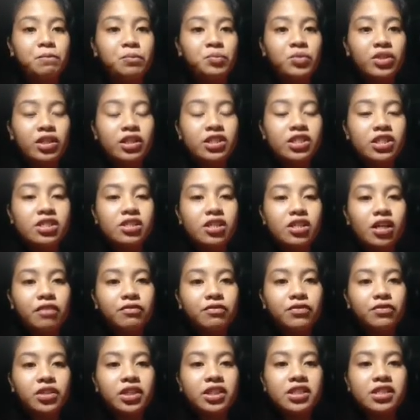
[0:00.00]
Just like,
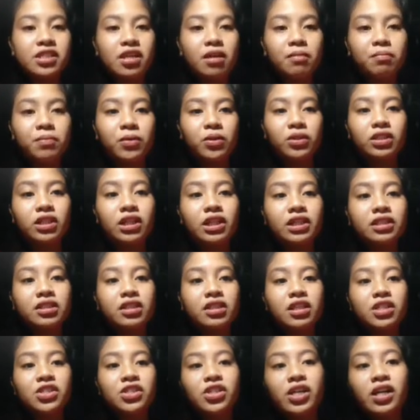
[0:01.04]
for example,
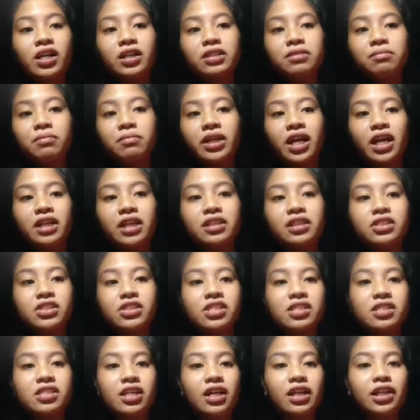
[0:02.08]
the child may
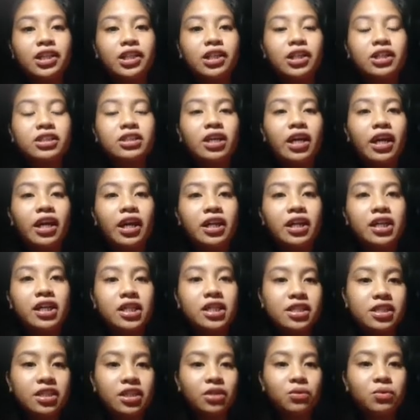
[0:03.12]
understand that A
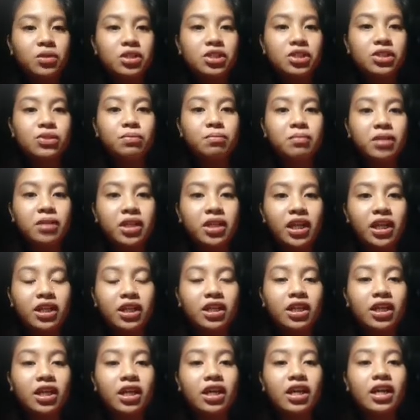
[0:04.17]
is equals to B
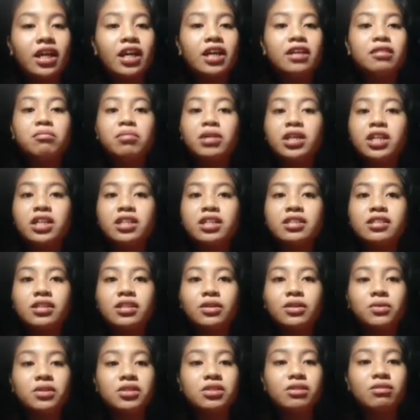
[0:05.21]
and B is
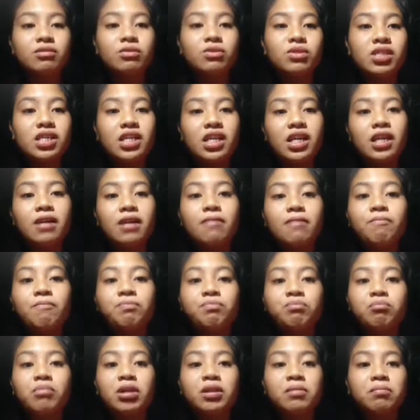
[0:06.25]
equals to C,
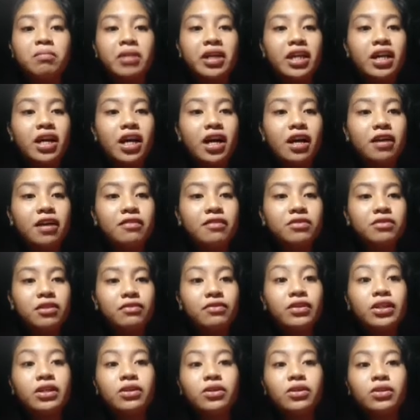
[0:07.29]
but may have
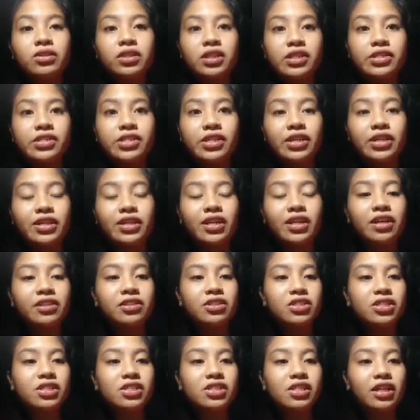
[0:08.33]
difficulties in
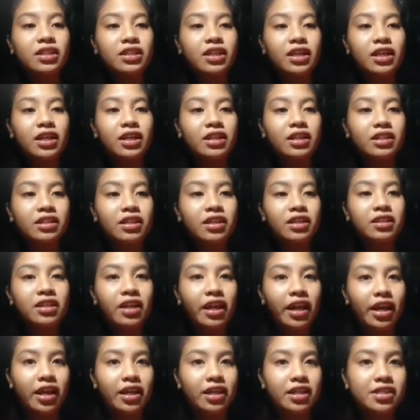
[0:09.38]
understanding that
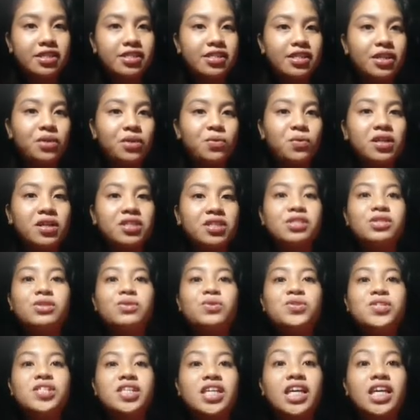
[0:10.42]
A is equals to C.